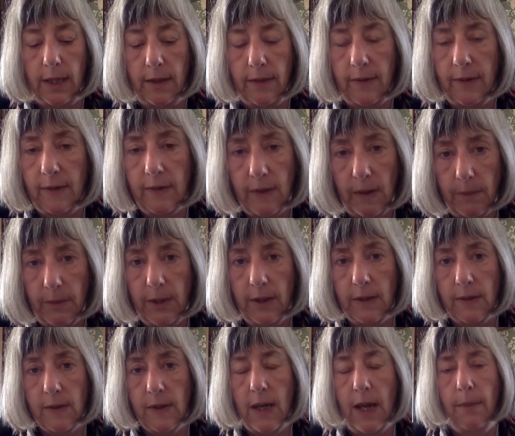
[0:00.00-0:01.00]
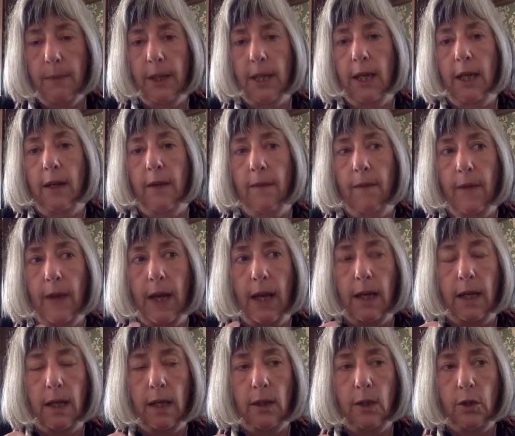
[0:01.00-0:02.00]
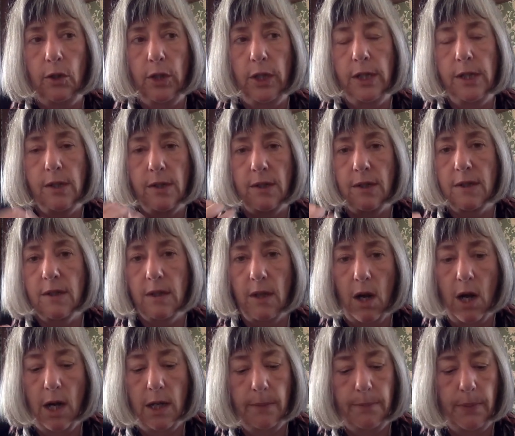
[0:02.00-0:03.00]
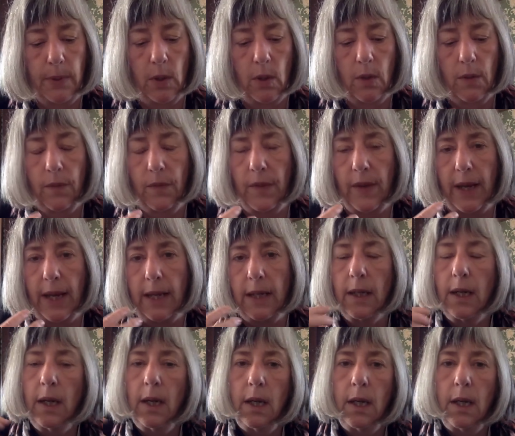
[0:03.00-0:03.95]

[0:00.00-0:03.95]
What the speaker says: Is there something that's coming in that you need to decide upon that